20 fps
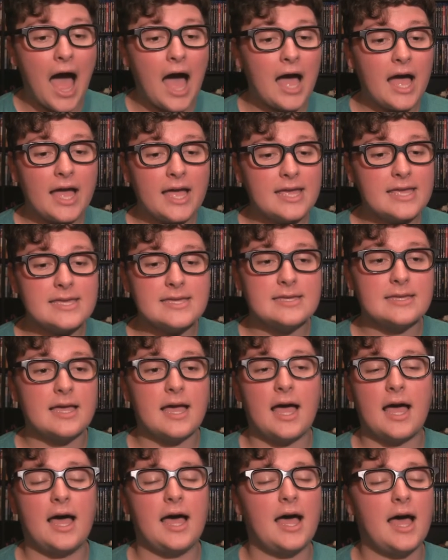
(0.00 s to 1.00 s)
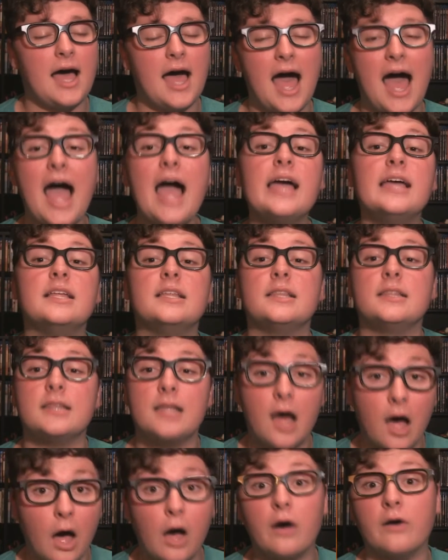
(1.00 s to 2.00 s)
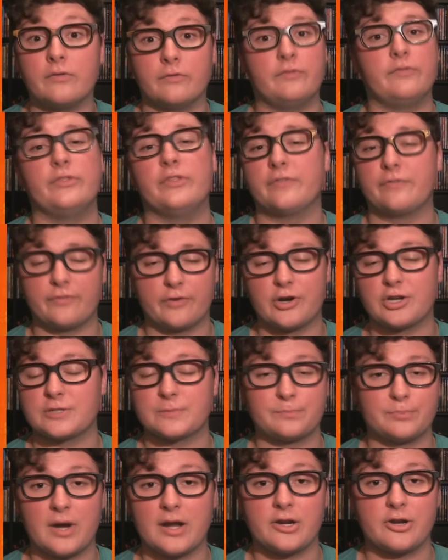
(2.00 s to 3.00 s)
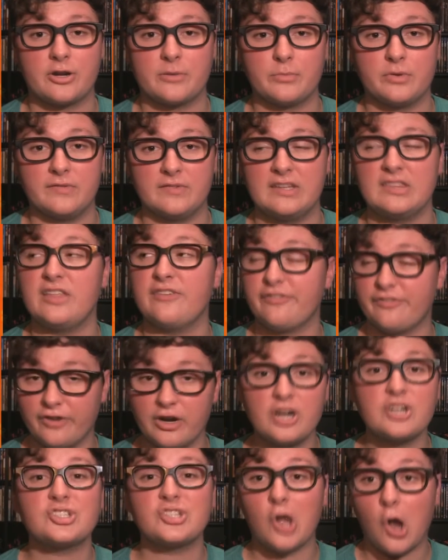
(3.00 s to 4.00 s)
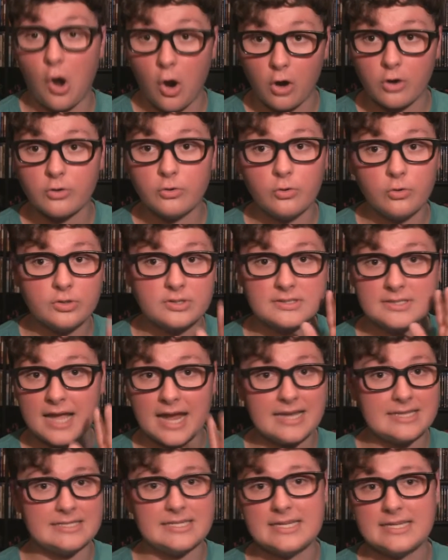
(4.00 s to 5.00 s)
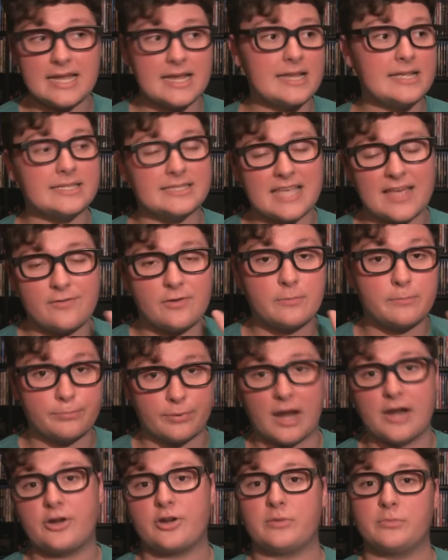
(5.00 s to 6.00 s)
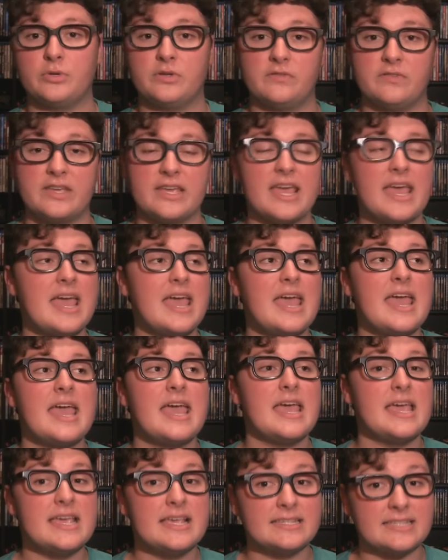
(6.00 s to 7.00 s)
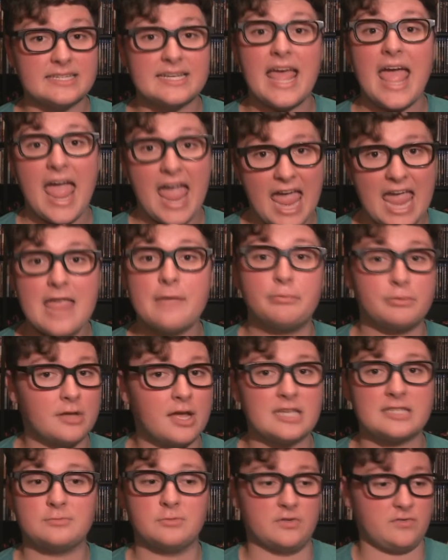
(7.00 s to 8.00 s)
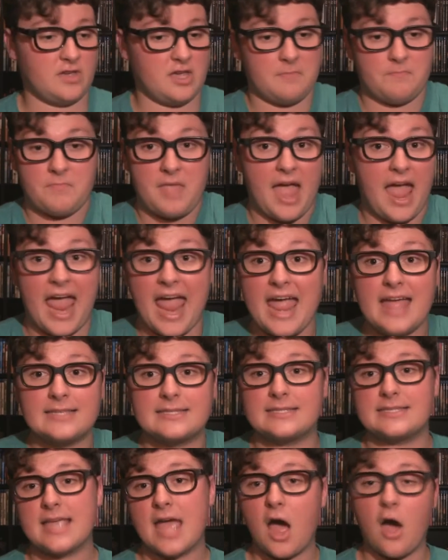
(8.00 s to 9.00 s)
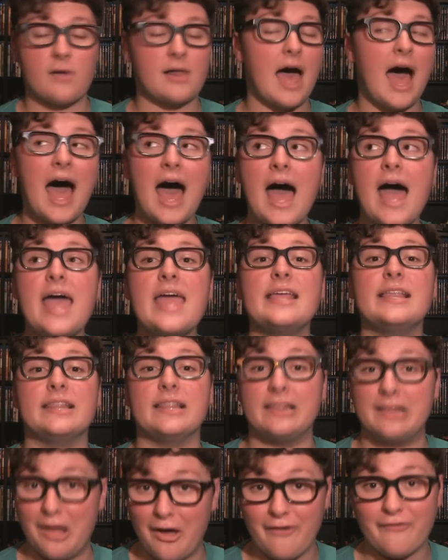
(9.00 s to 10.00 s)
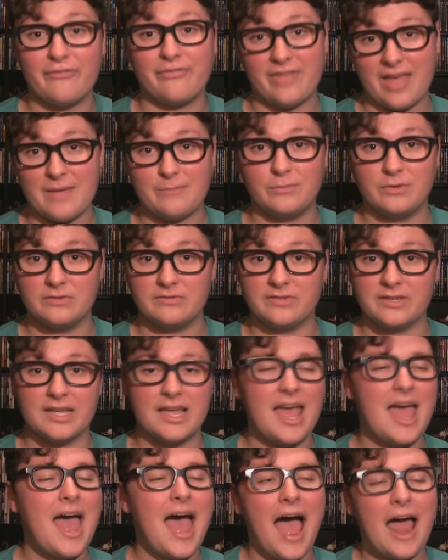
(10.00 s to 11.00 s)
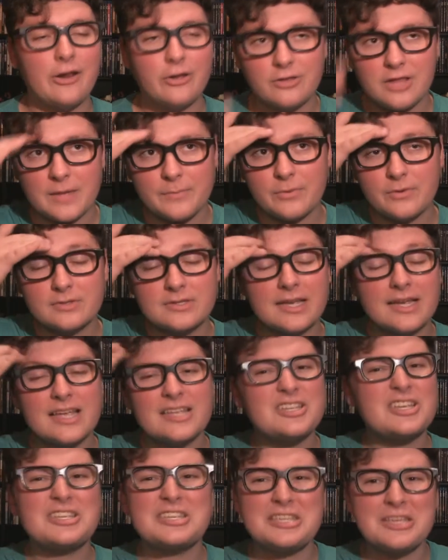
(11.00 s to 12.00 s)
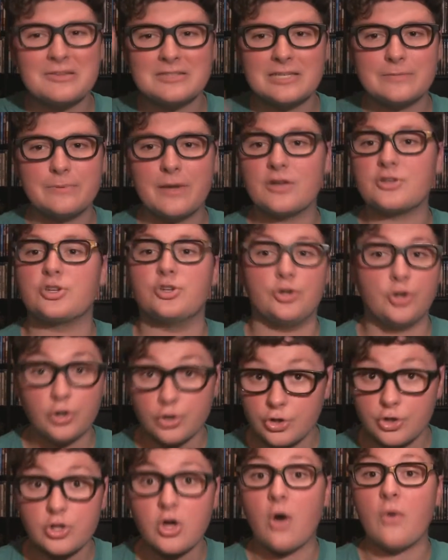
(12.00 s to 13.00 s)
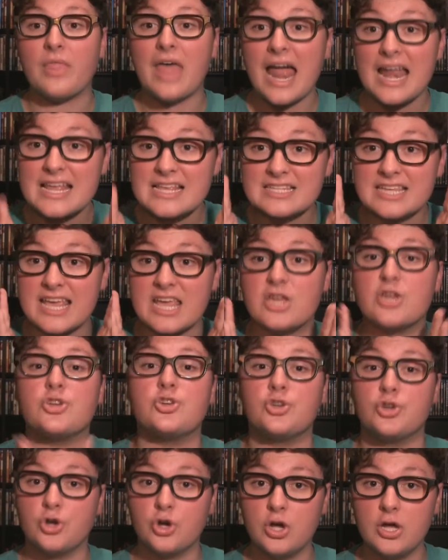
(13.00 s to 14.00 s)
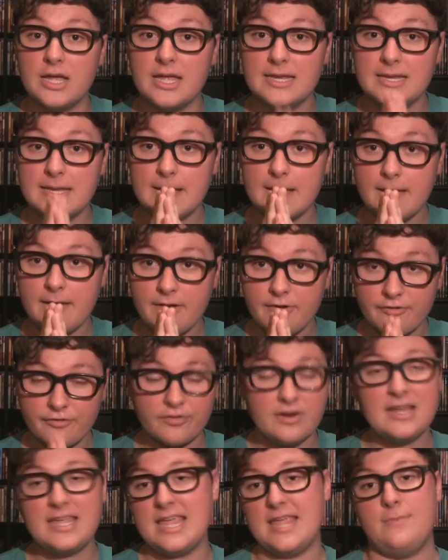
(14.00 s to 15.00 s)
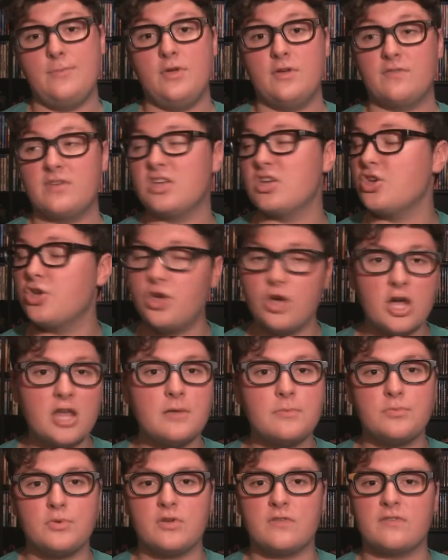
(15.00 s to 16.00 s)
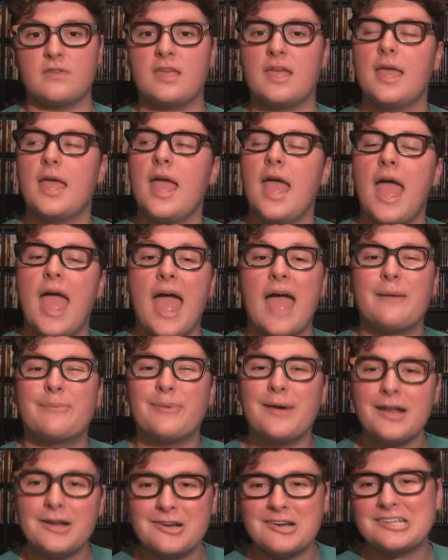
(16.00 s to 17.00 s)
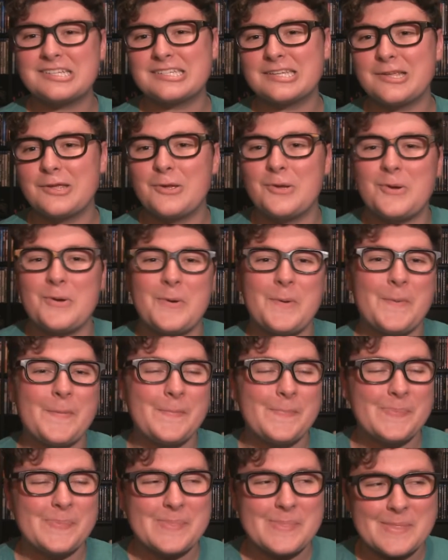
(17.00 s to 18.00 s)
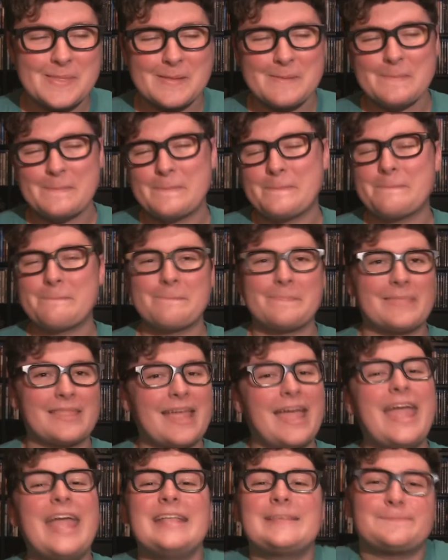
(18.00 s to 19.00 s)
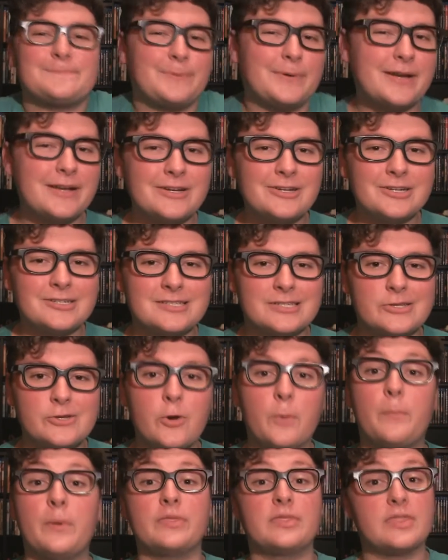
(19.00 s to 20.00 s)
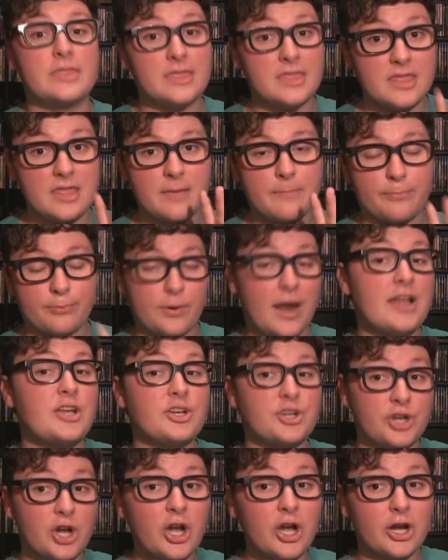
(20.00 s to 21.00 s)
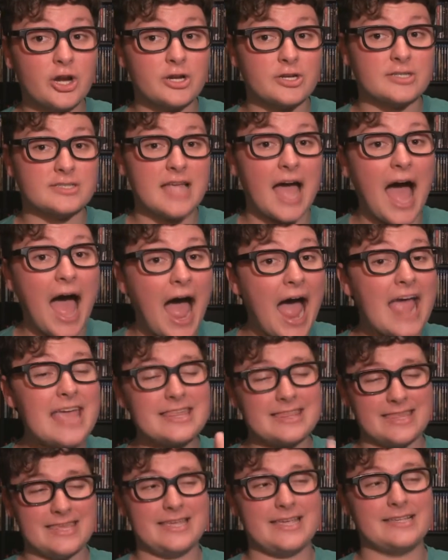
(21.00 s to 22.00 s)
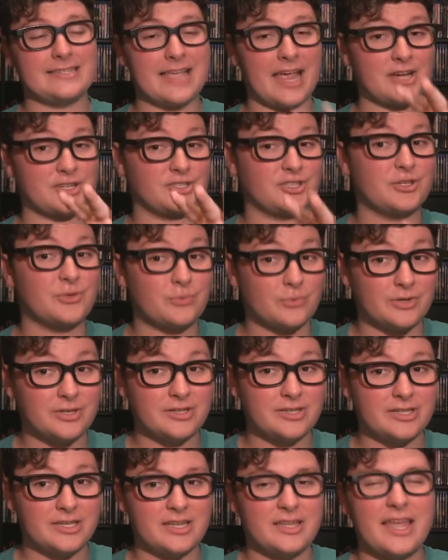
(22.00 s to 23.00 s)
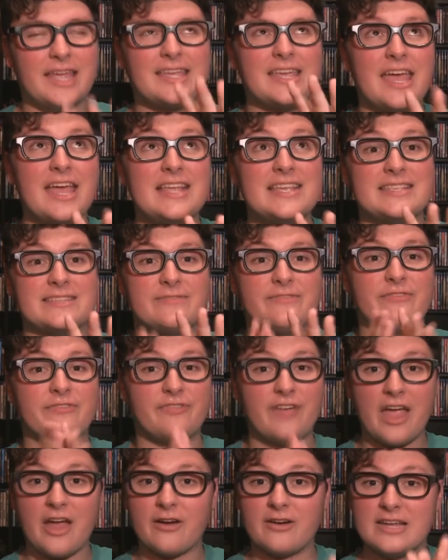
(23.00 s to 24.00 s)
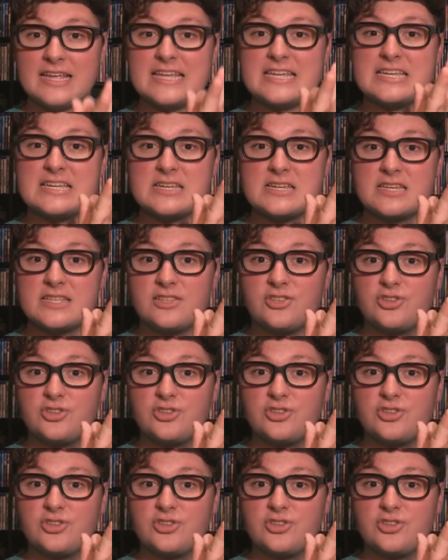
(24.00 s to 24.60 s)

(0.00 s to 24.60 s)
I love the first Predator movie. The first Arnold 1987 Predator movie is an A-plus movie, hands down. I love that movie. I know a lot of people are like, it's just guilty pleasure. No. That is a good freaking movie. Good movie. Predator 2, it's Predator 2, but Predators, I think, is actually really, it is very